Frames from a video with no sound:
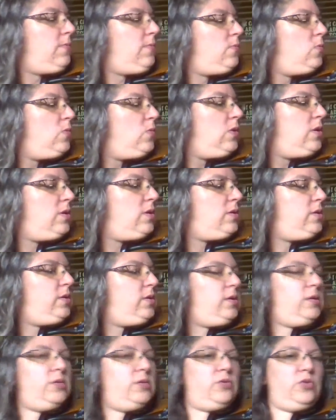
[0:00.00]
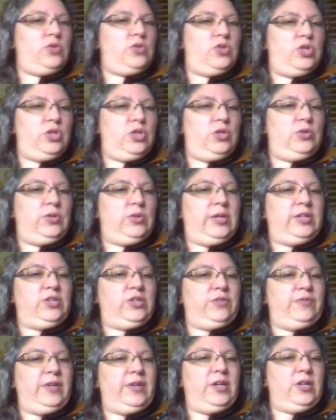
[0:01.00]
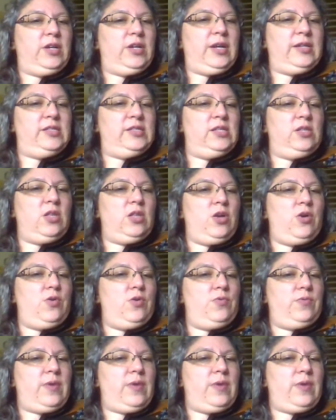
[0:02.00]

1, 2, get your finger nice and low.